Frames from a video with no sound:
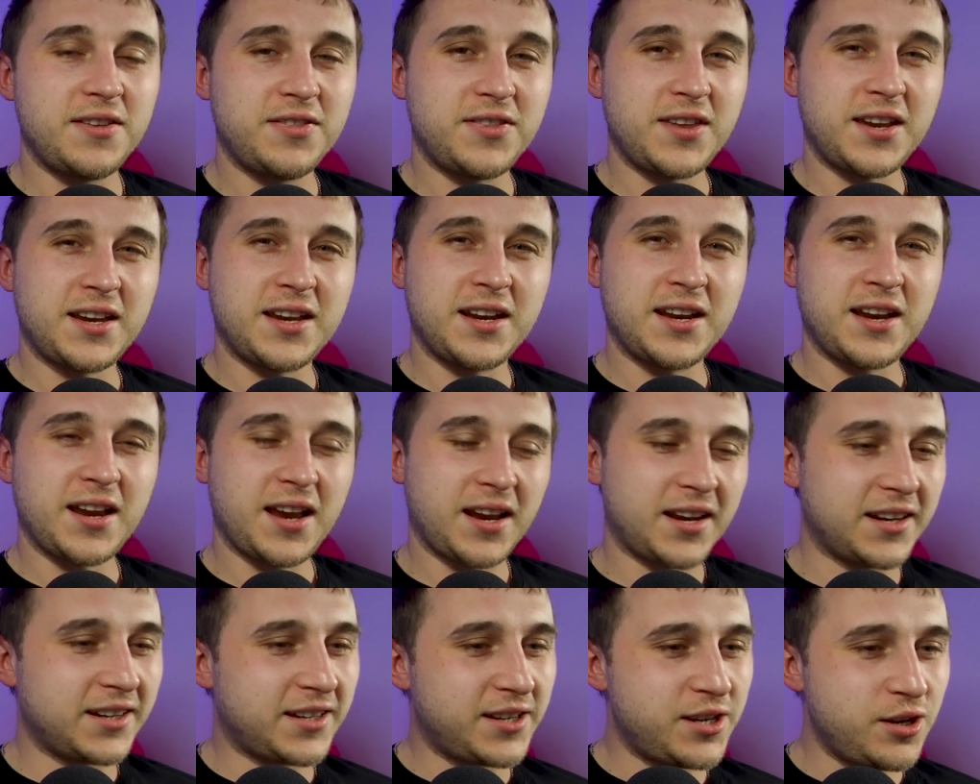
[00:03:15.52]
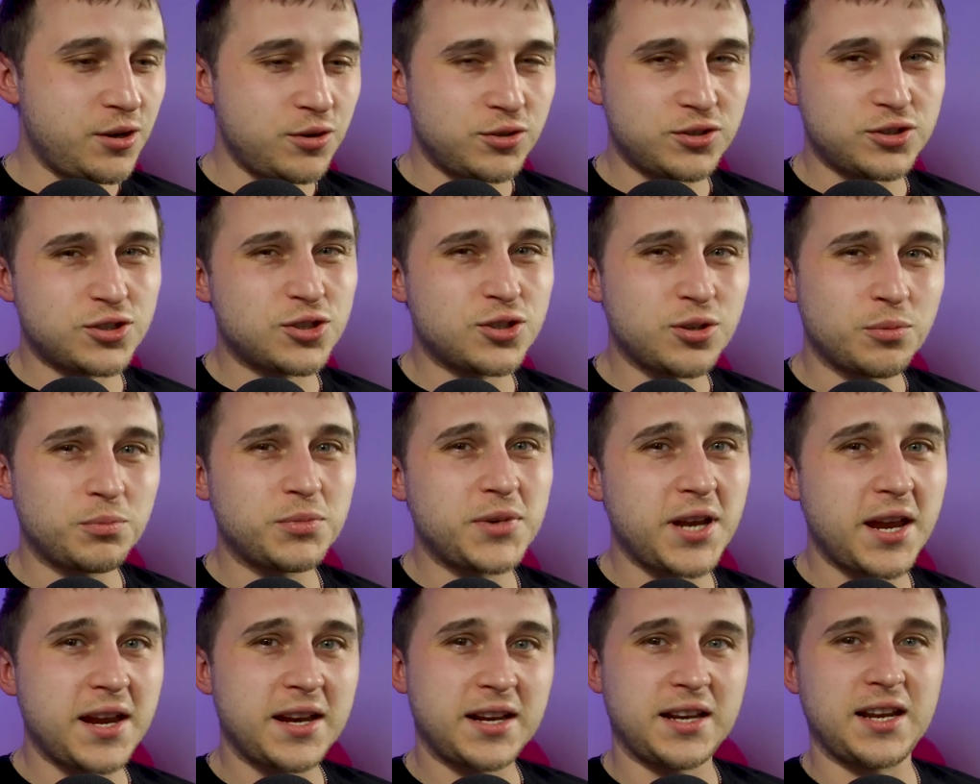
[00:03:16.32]
They can use some
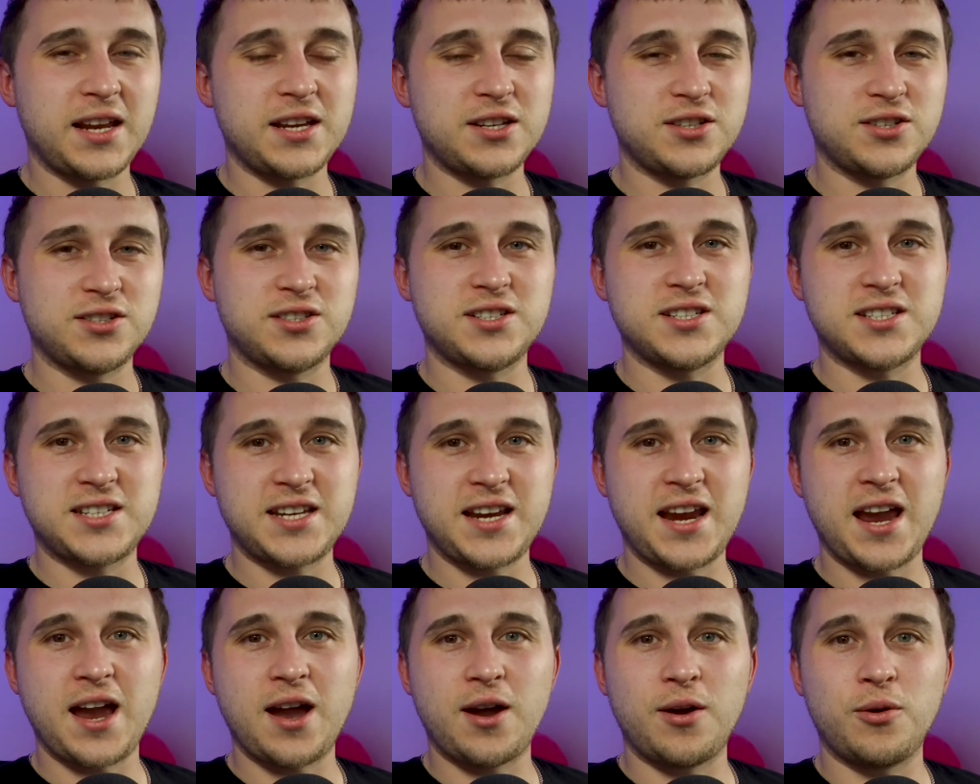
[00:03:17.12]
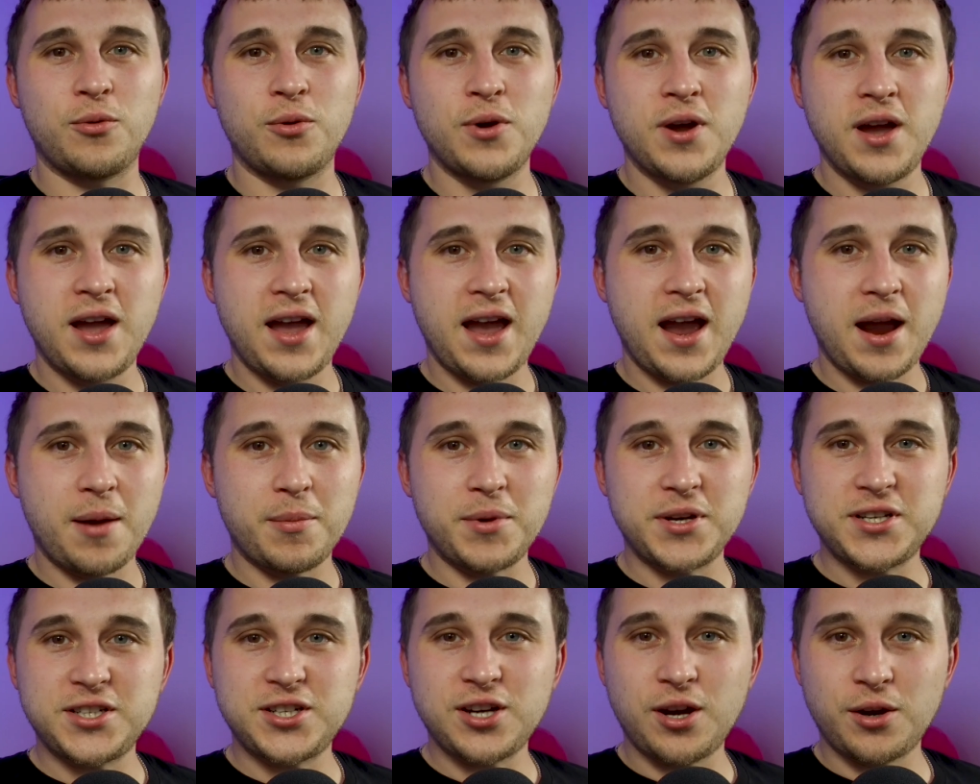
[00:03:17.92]
data collection to see how
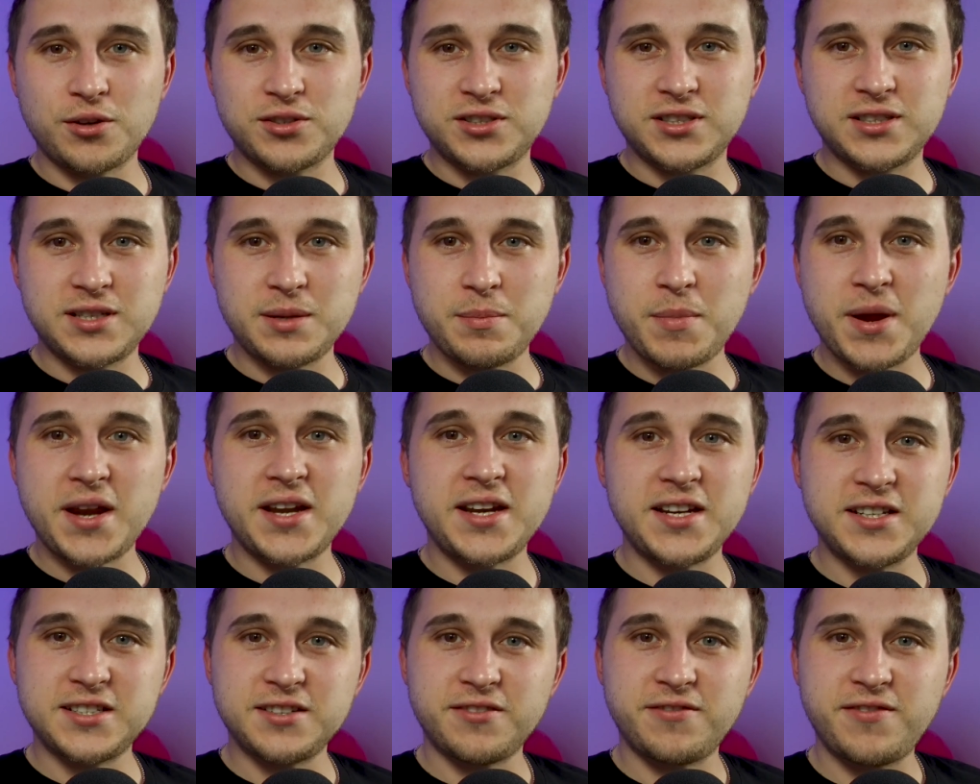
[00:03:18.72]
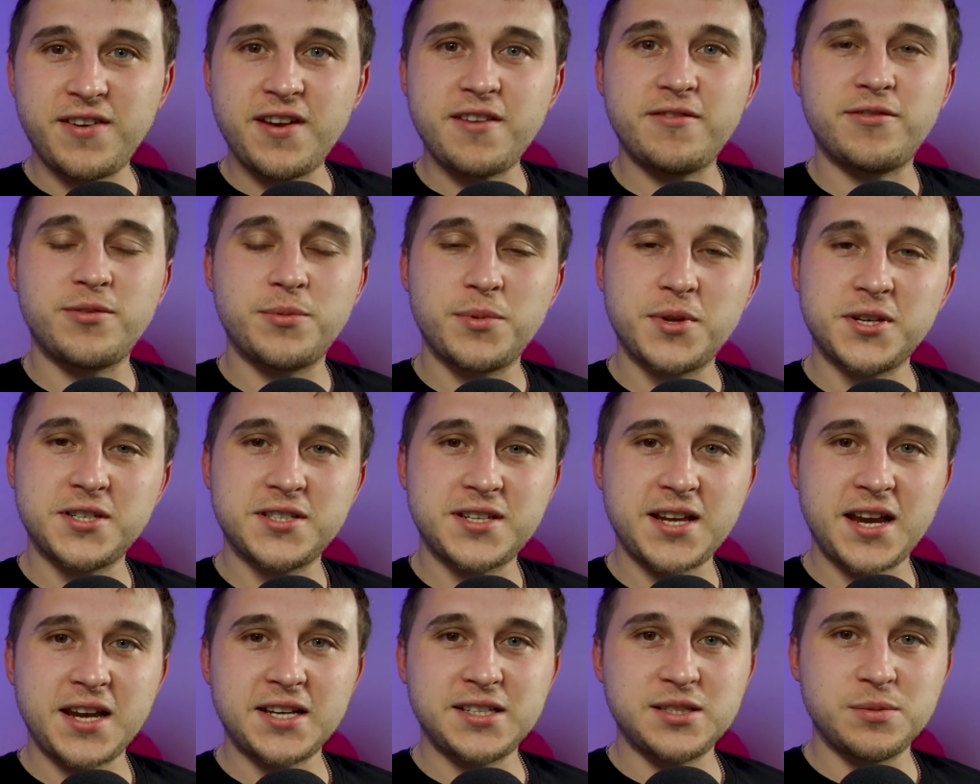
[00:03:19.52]
many chargers they may need to fit from this
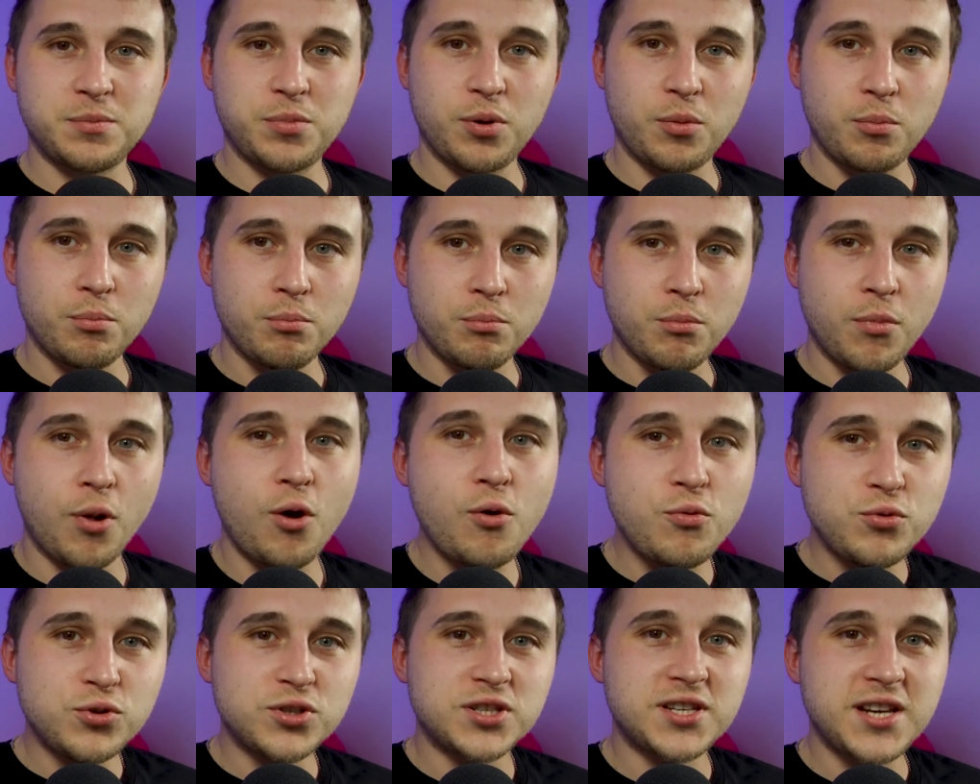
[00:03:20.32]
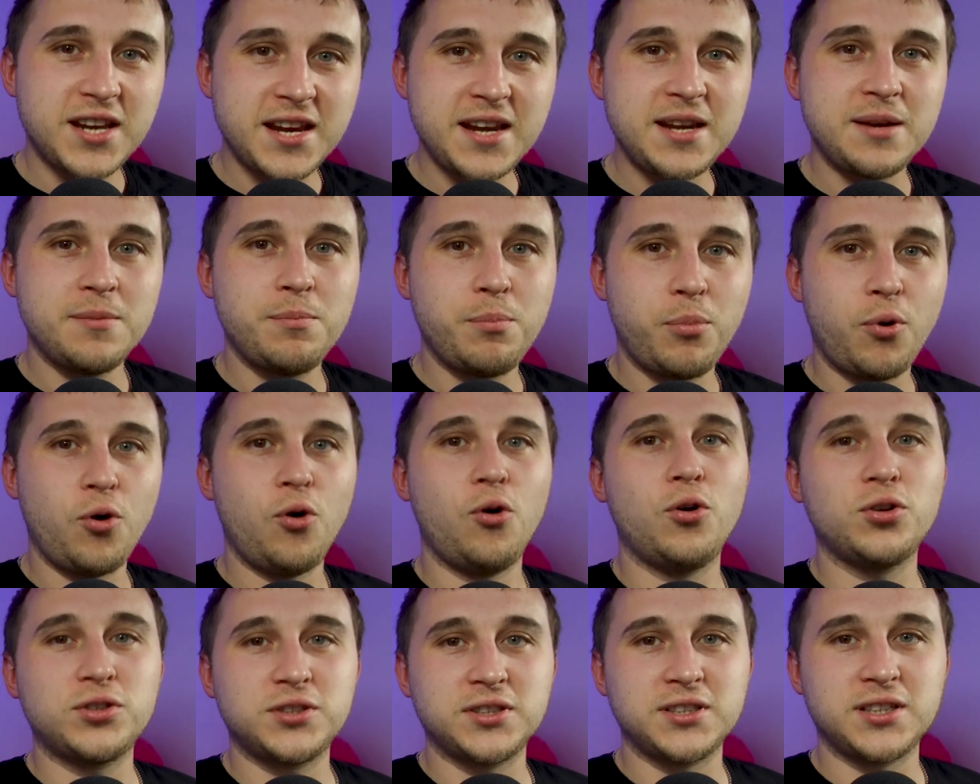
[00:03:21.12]
data, but most
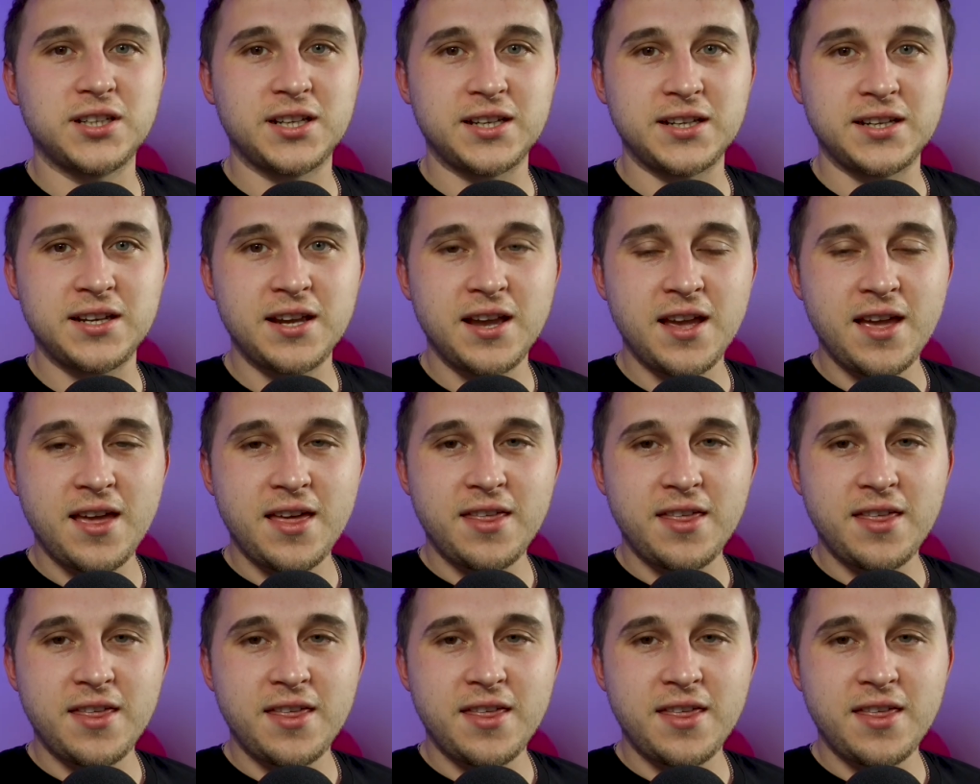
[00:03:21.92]
importantly,